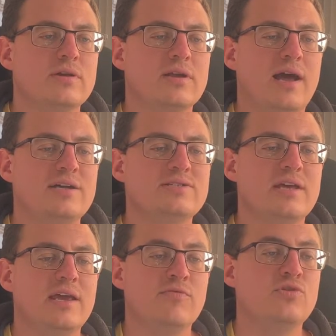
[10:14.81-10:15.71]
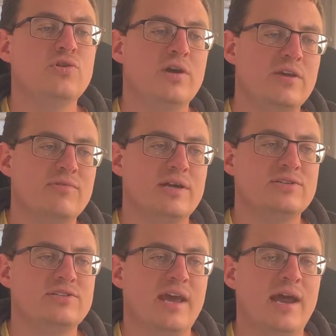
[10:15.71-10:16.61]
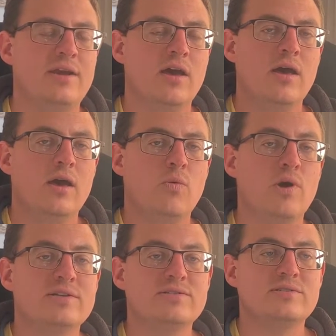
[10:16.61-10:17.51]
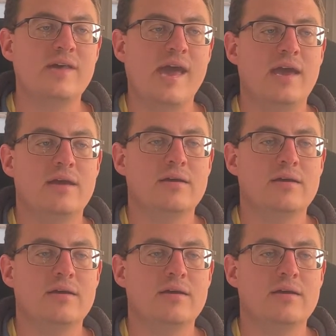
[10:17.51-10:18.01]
client if you don't even understand what they're